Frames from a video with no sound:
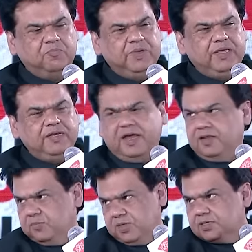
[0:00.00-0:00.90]
be
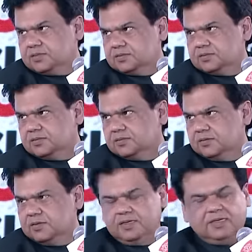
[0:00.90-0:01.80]
dynamic.
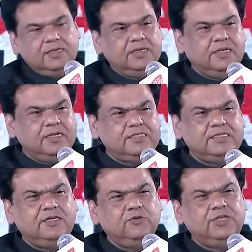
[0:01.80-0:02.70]

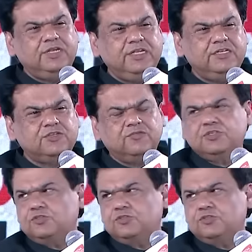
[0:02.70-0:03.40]
Listen to the needs of the